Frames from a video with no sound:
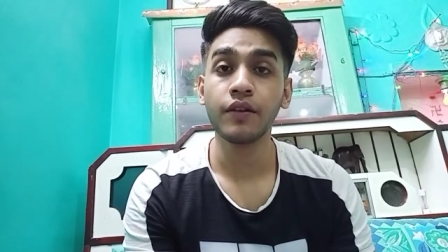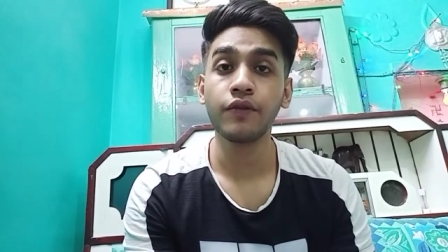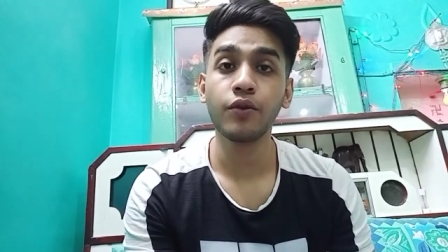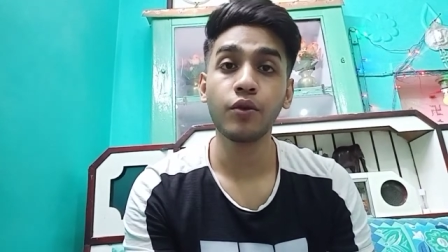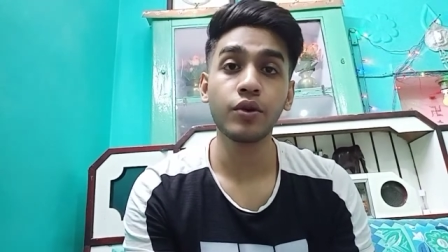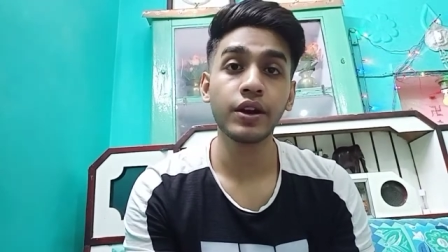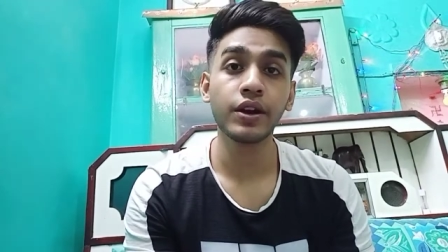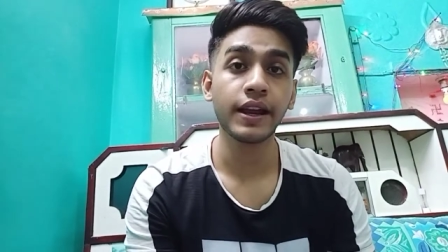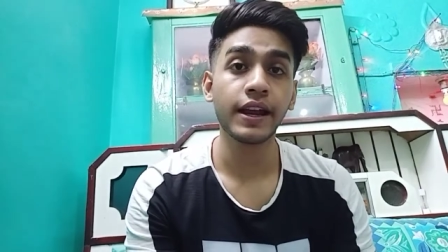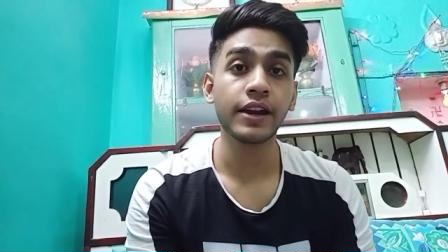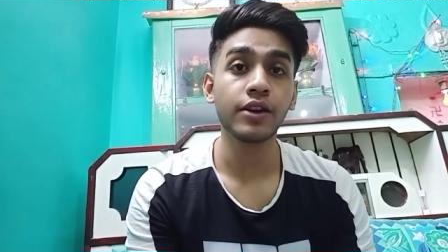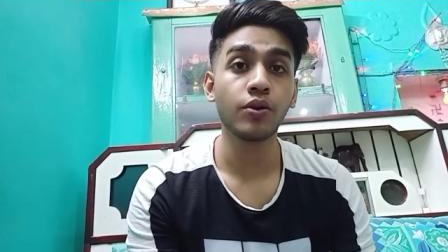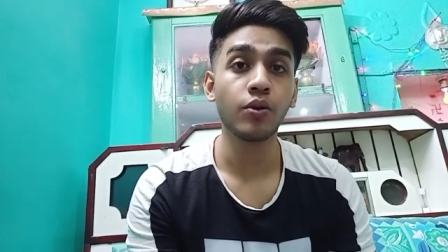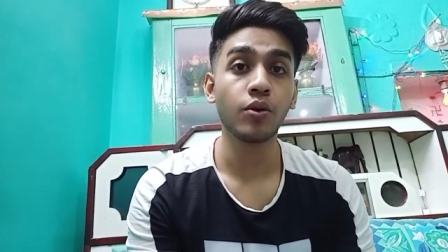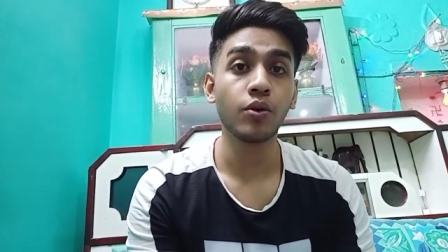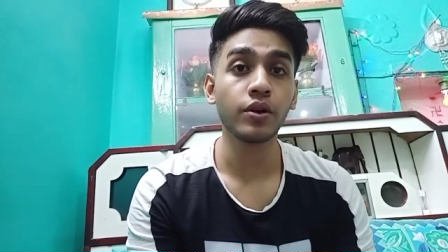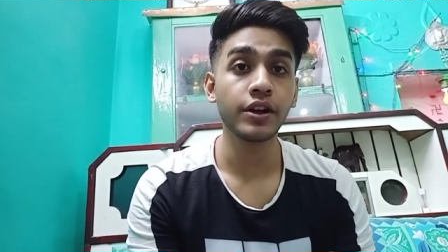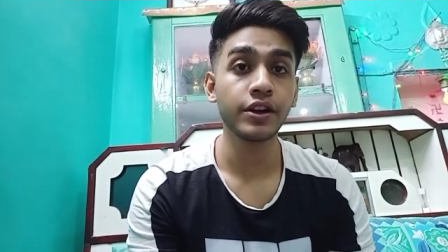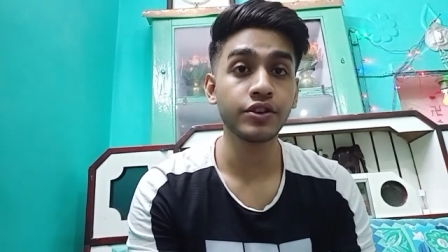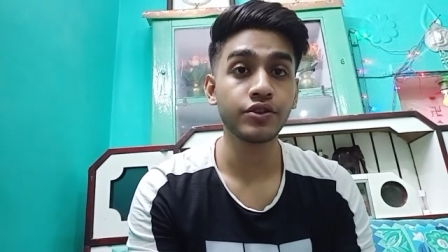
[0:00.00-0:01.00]

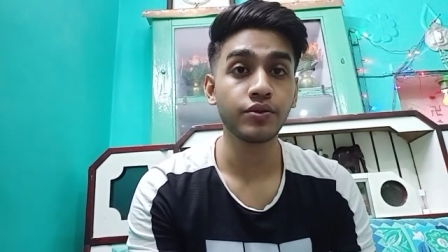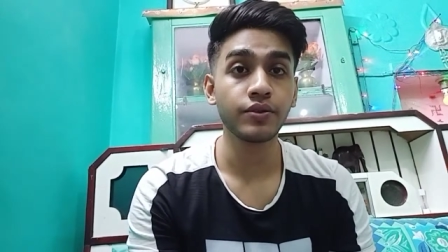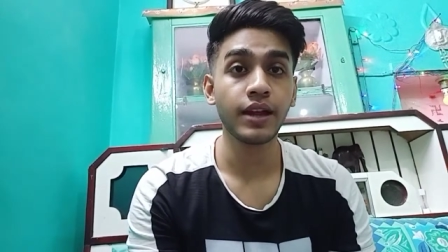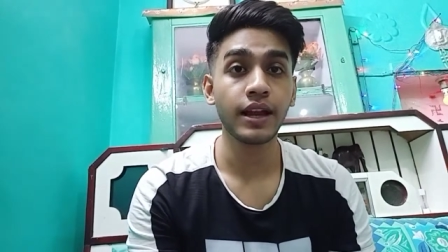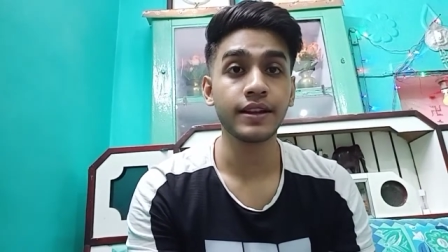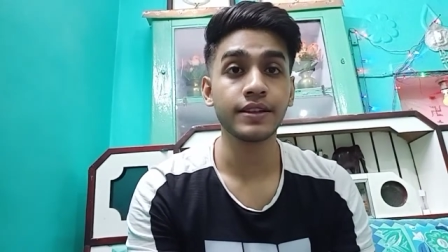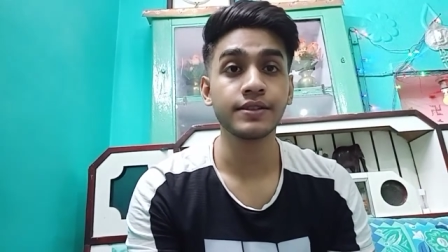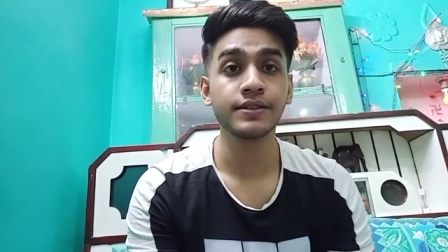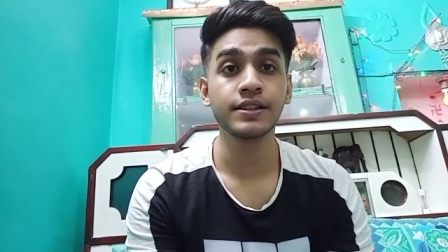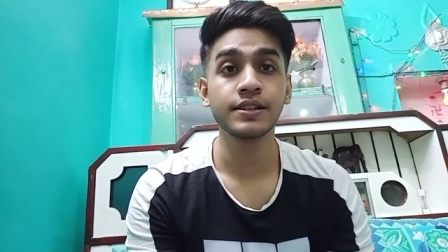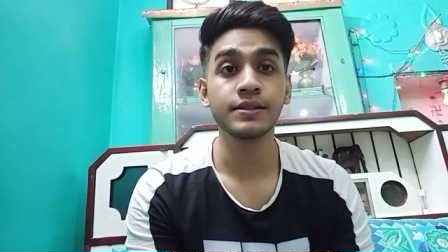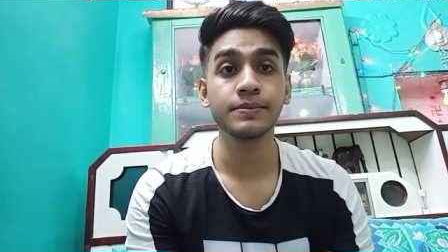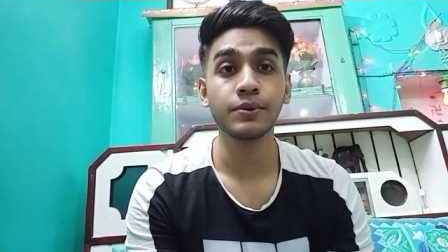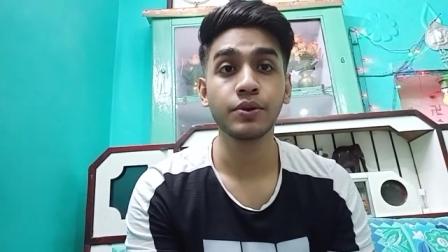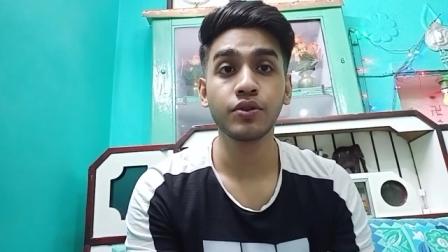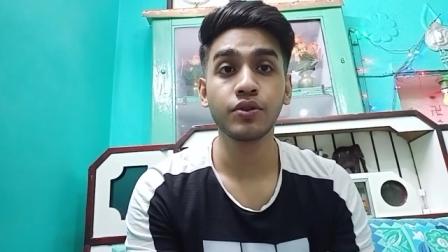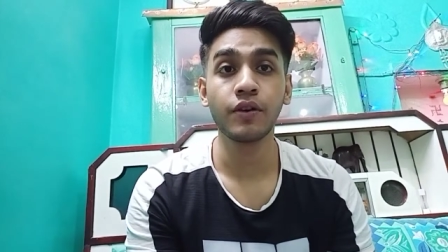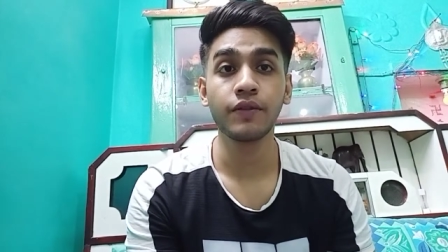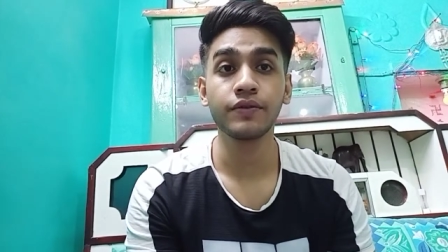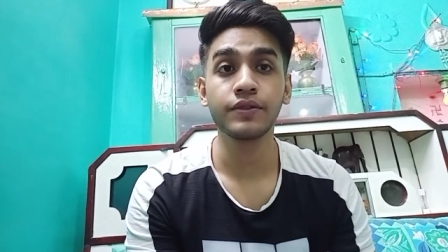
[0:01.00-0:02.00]
4-decade-old issue that is dispute
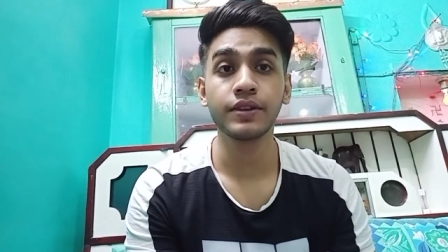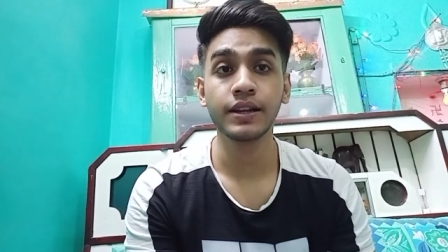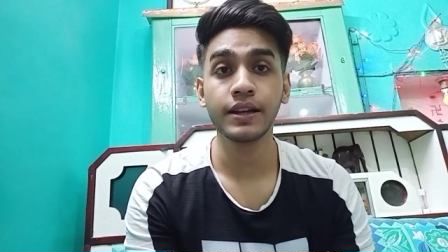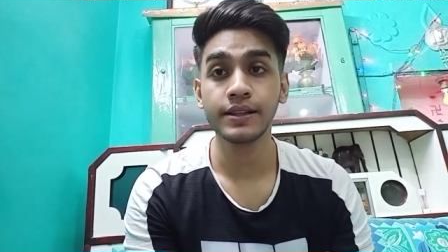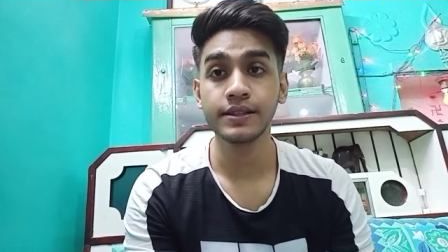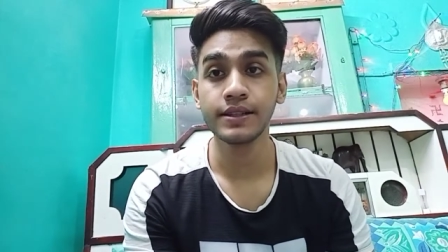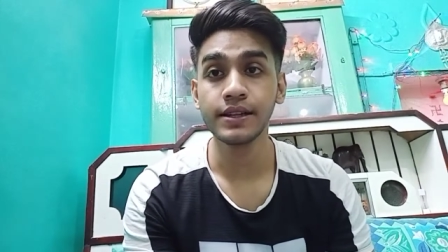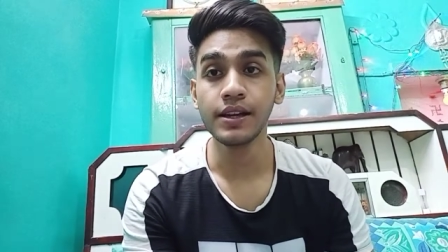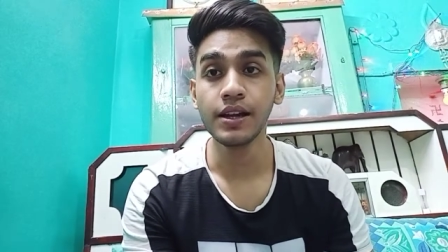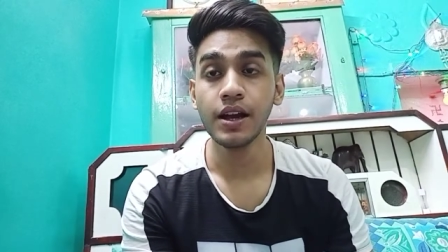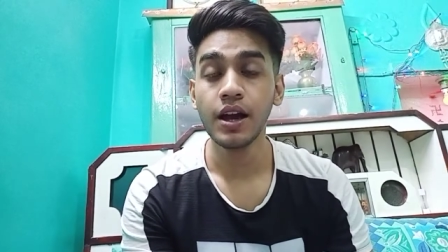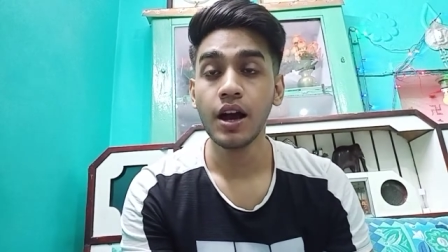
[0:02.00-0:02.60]
of tenancy